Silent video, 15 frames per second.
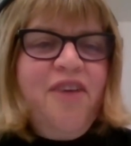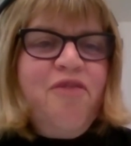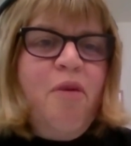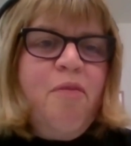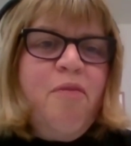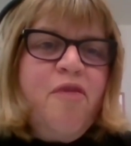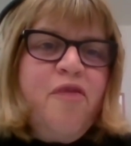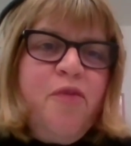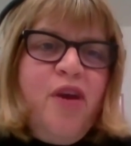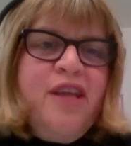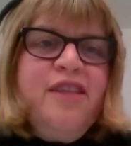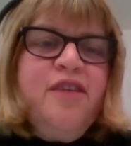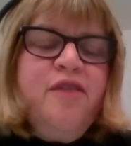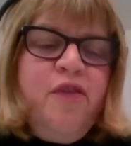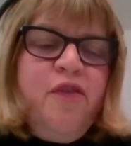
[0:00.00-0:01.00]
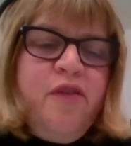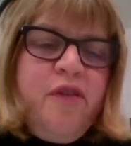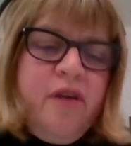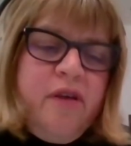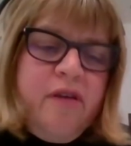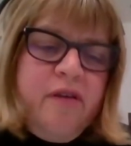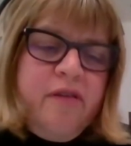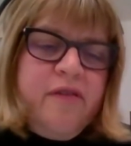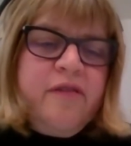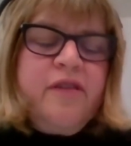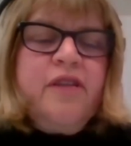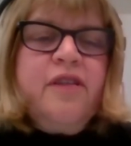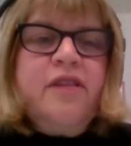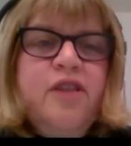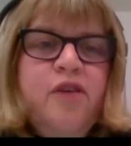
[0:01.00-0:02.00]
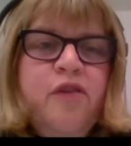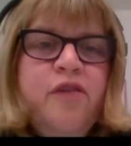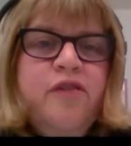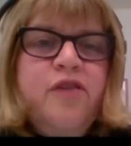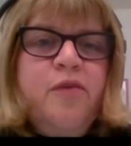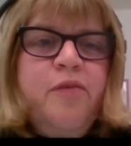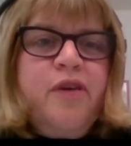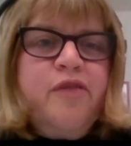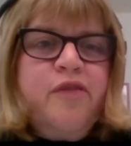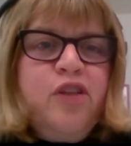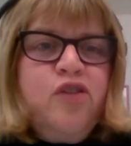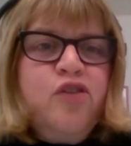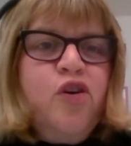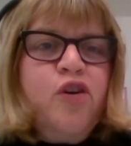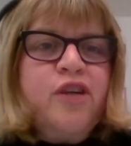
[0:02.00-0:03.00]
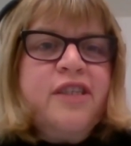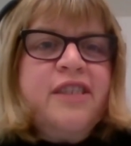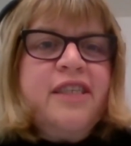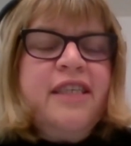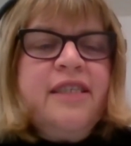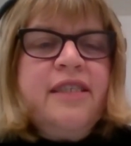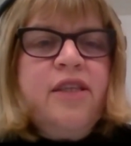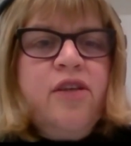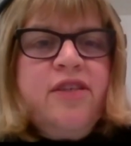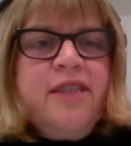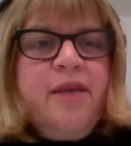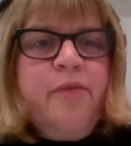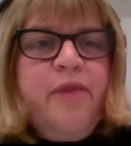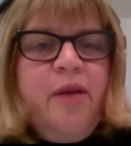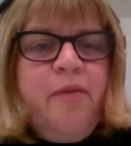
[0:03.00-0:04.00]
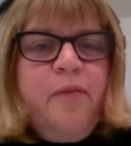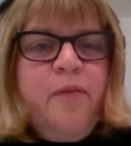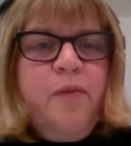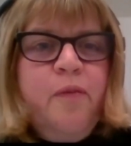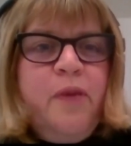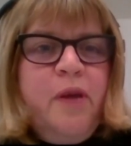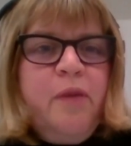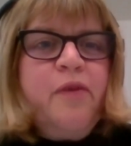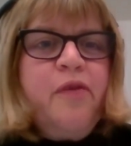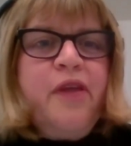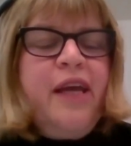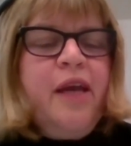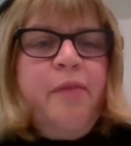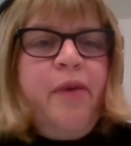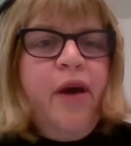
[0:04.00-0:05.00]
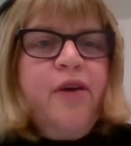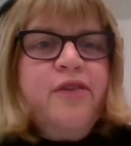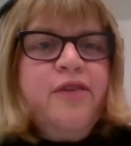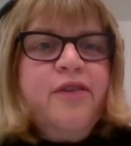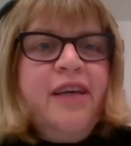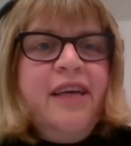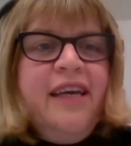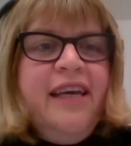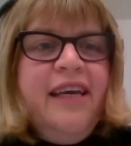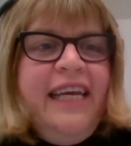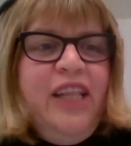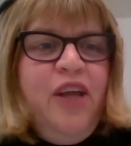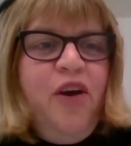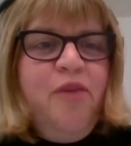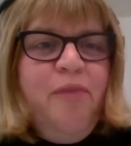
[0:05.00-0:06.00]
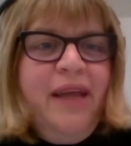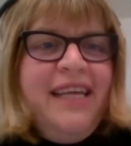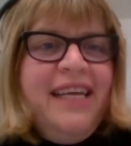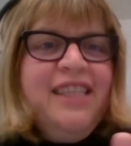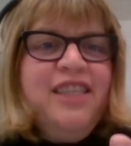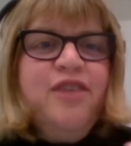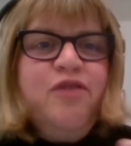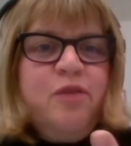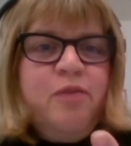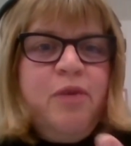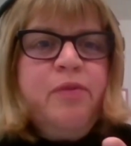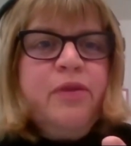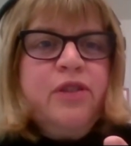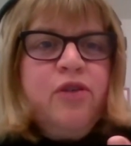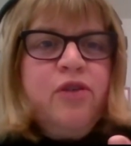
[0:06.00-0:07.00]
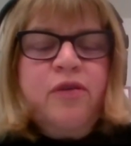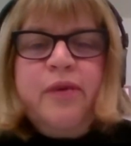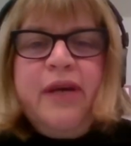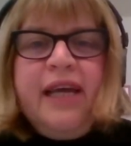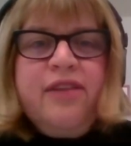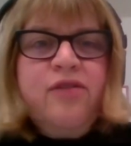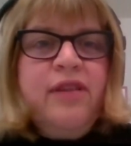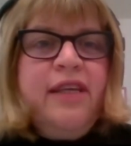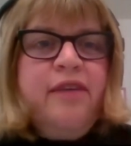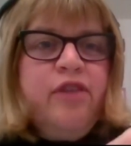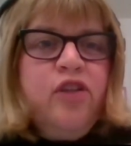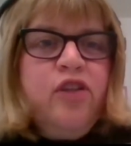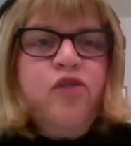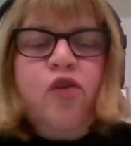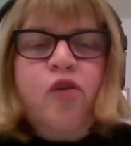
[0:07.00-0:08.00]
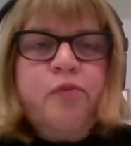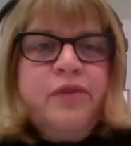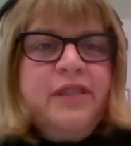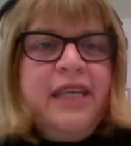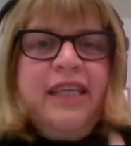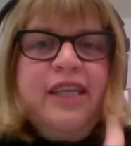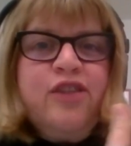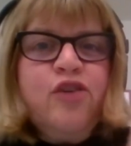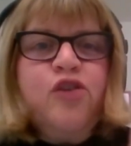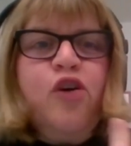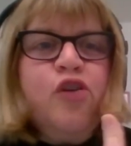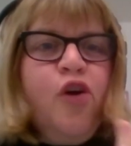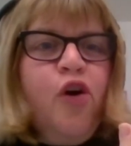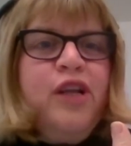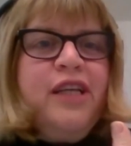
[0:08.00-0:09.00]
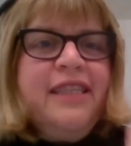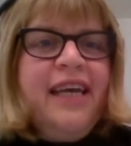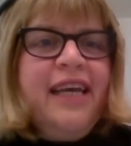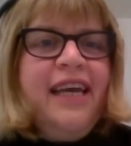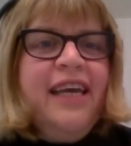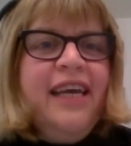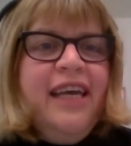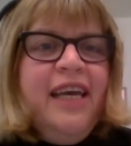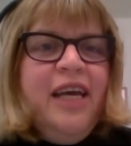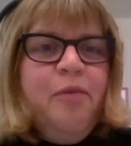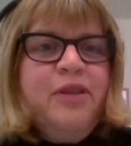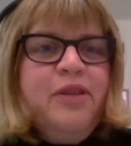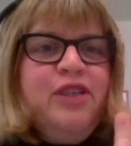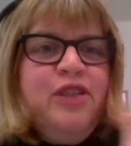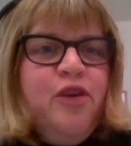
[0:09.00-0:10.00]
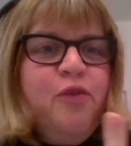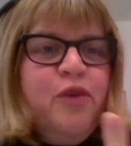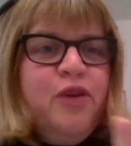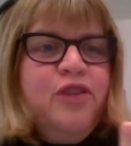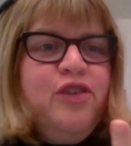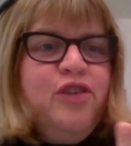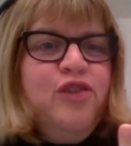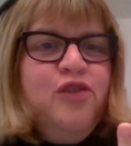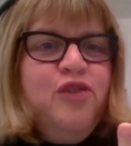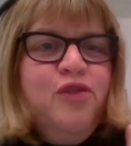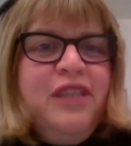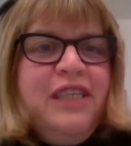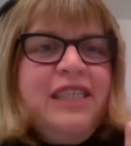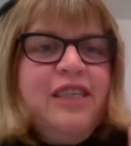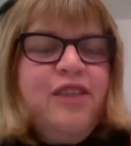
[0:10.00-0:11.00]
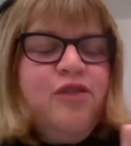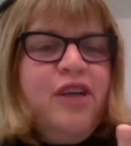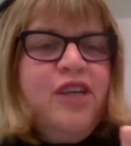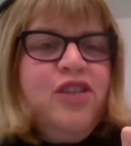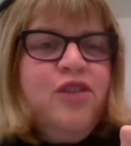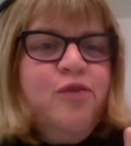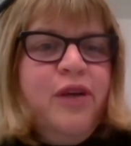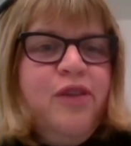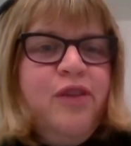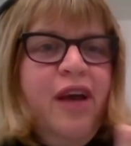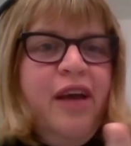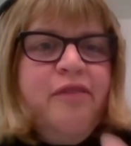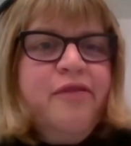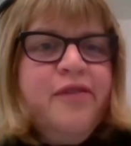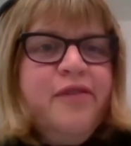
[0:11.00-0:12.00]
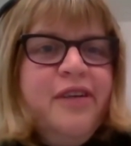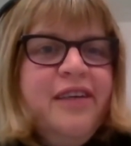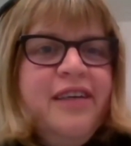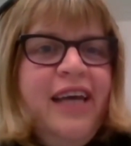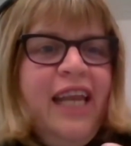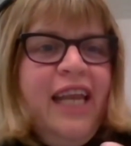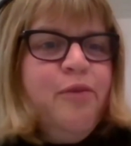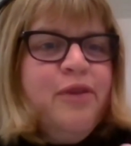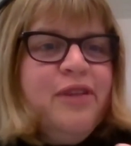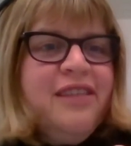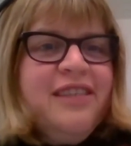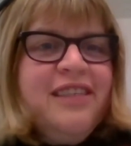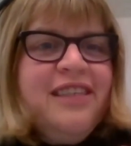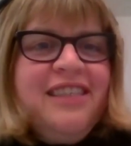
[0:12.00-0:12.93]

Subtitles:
I remember from your interview, the you know, the topic of the dogs, it's not something people think about. You know, in many interviews, people talk, we had to leave the door pretending to go on holiday. But, you know, what do you do in this situation when you have animals?